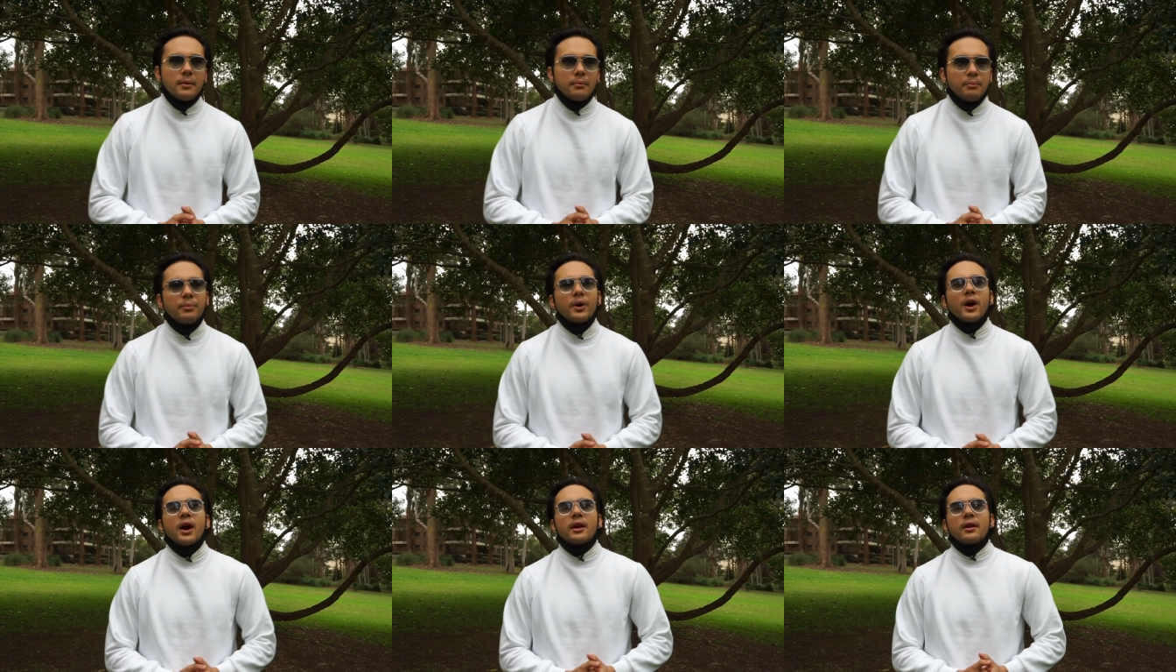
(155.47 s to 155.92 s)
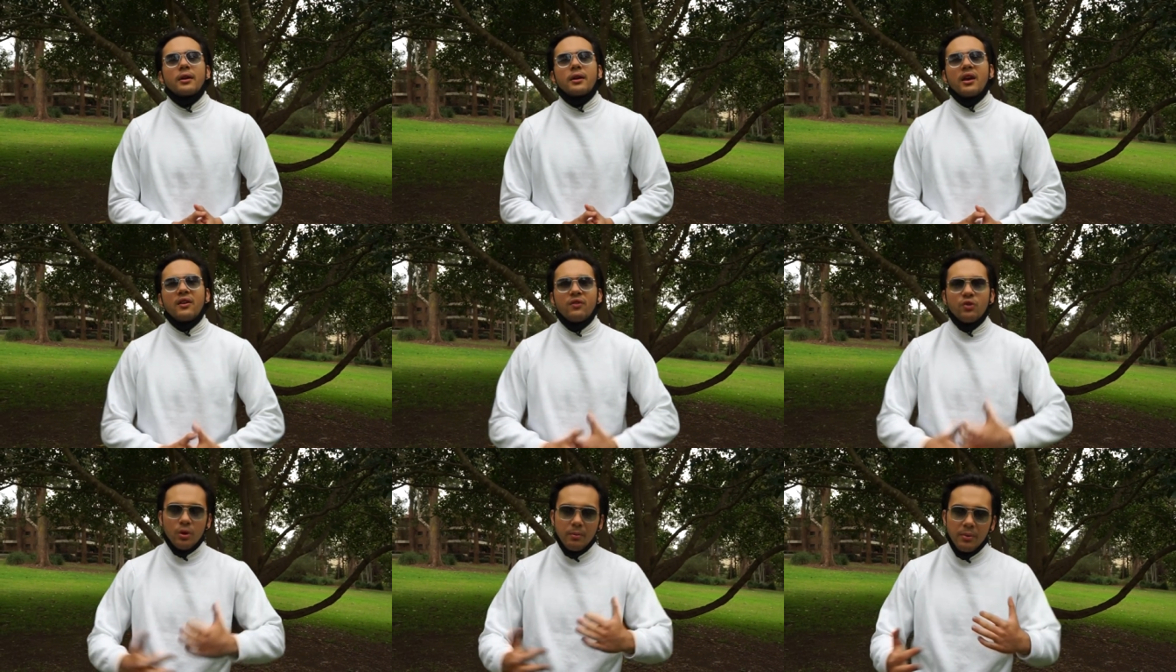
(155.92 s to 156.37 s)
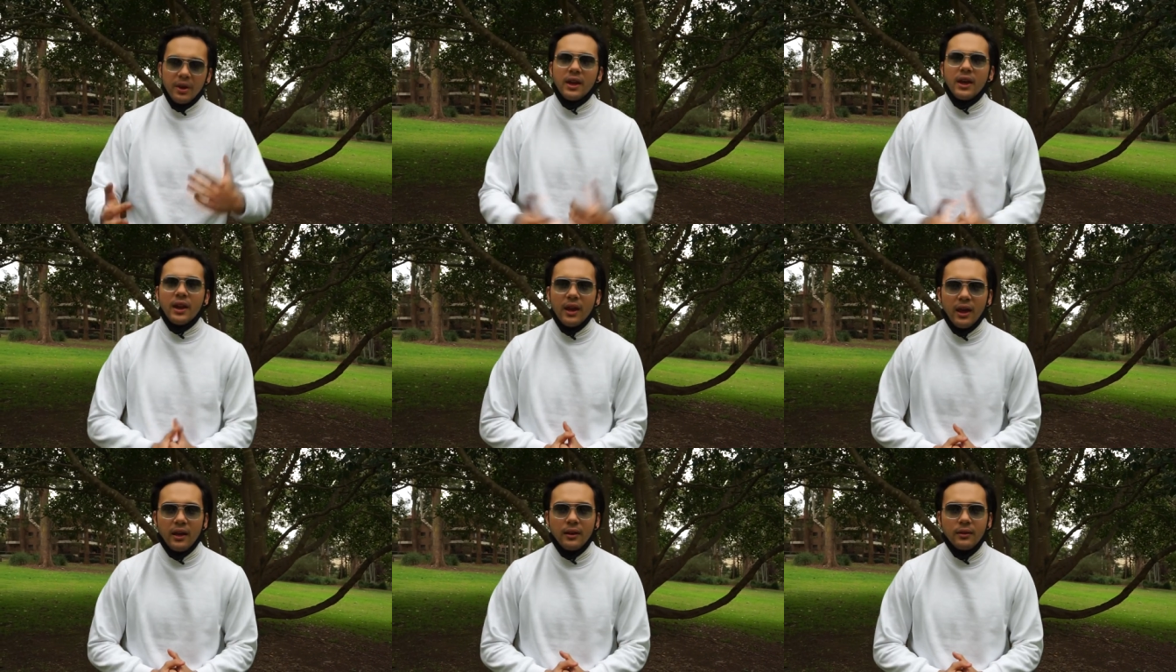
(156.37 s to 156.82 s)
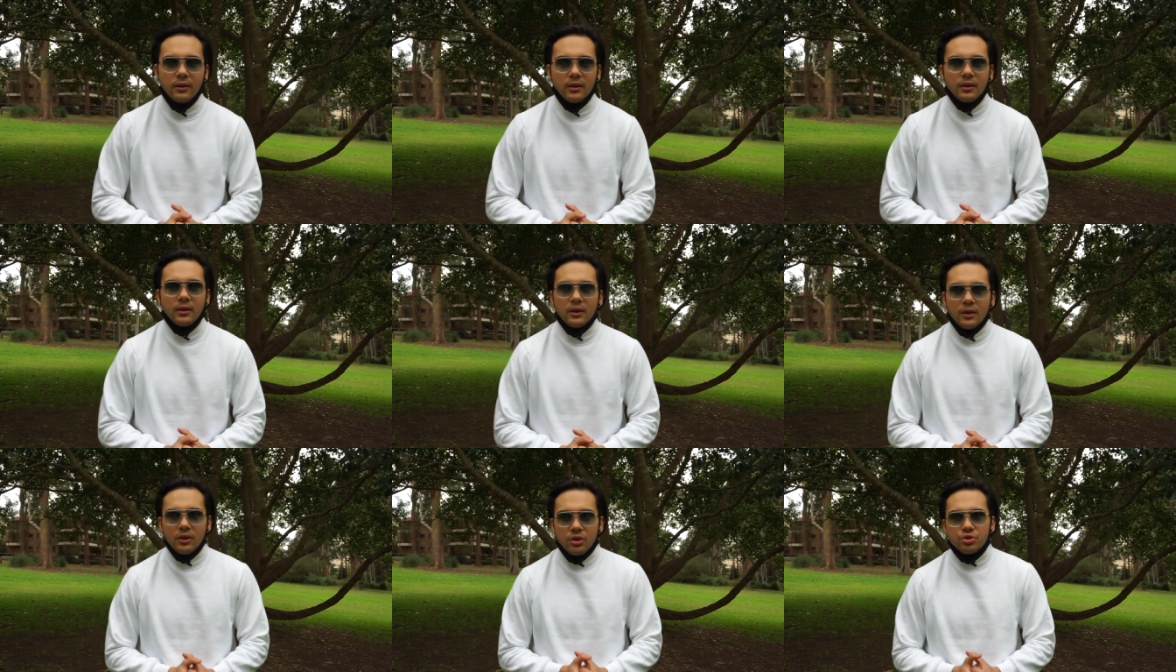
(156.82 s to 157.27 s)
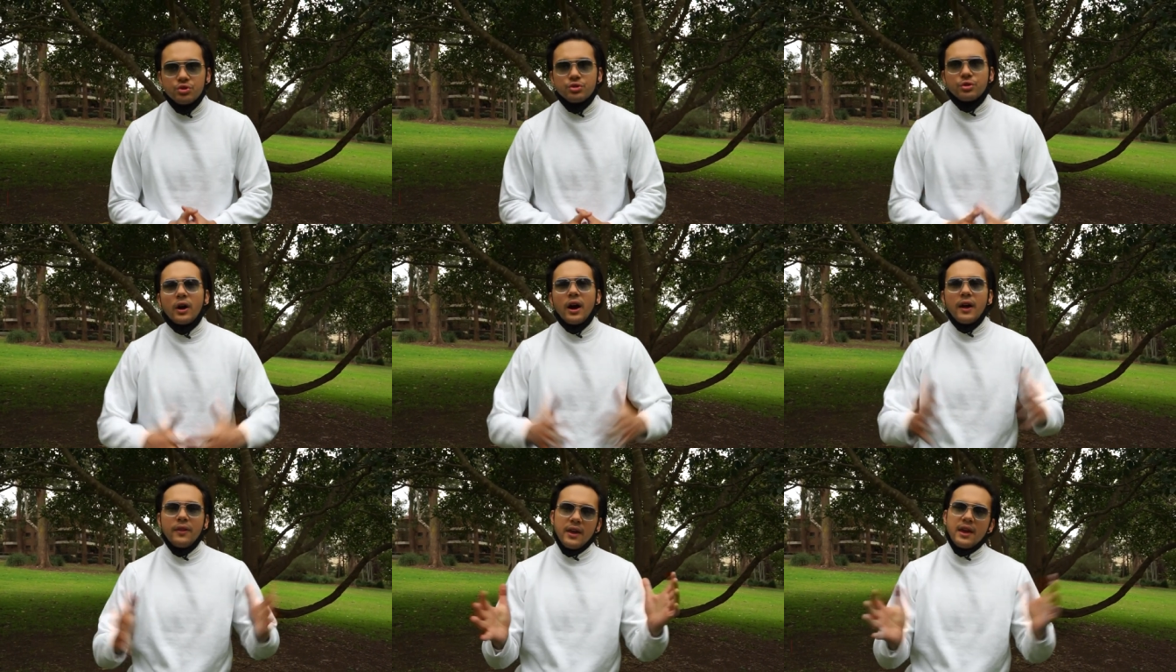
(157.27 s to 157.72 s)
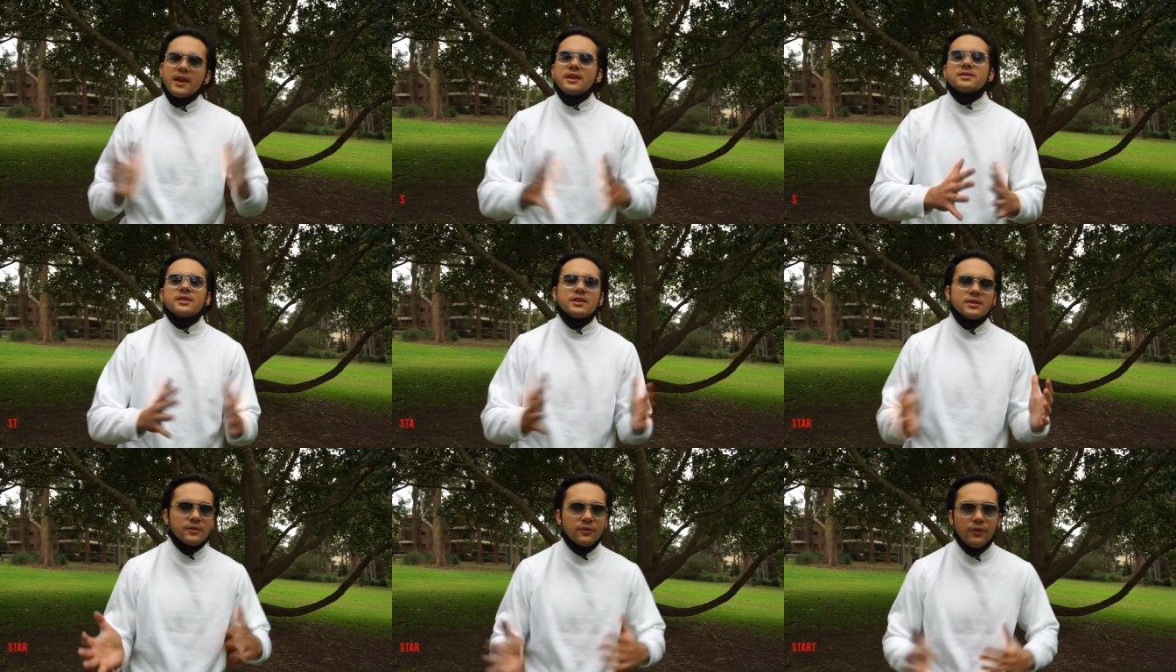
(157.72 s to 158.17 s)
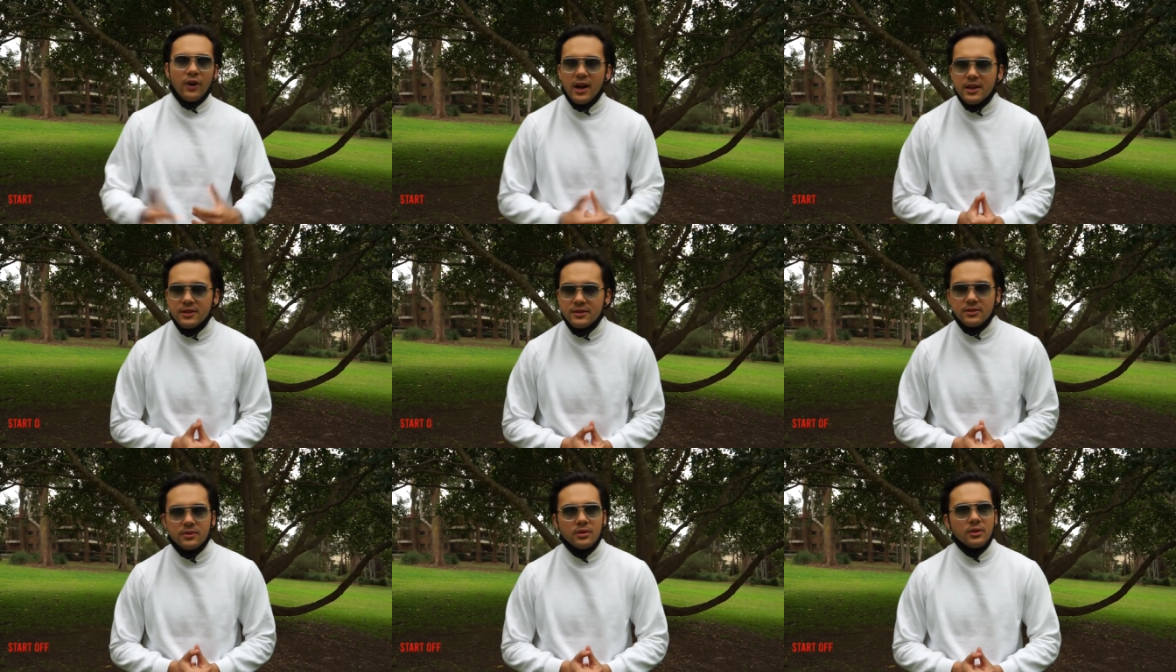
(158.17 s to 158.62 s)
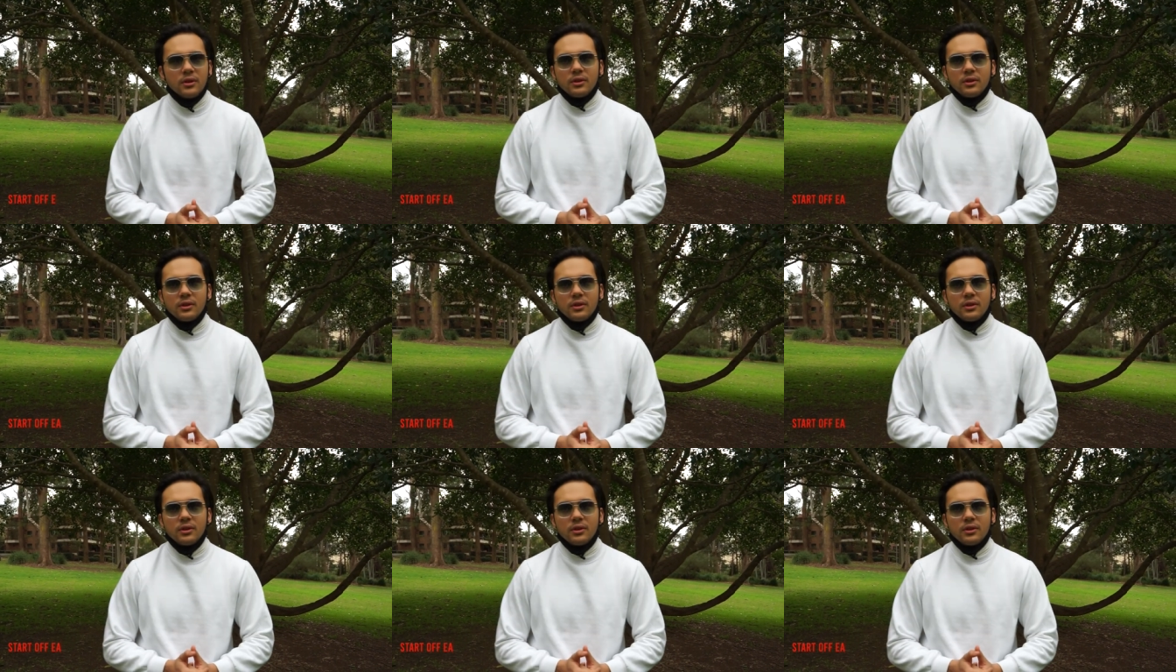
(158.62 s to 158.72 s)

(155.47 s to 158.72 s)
But if you're beginning, try the easiest fast.